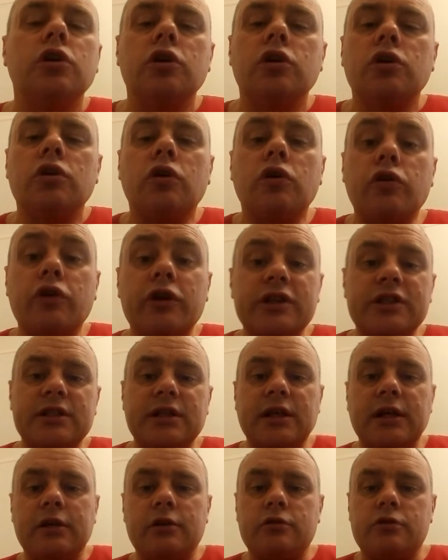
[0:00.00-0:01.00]

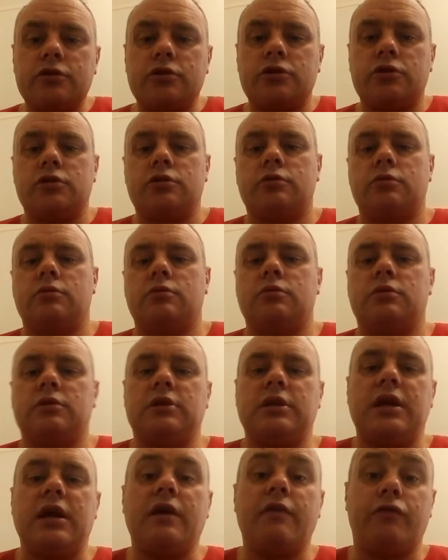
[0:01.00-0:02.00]
Icelanders are
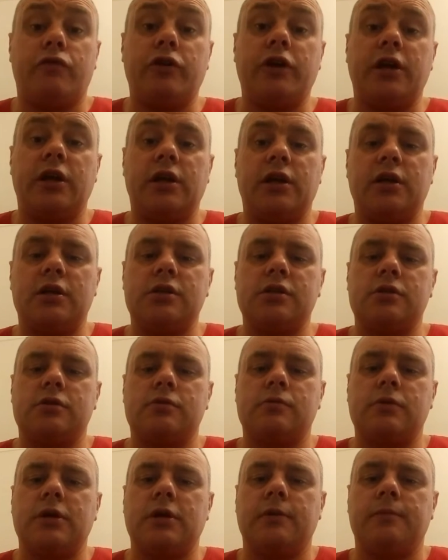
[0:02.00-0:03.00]
Vikings as well,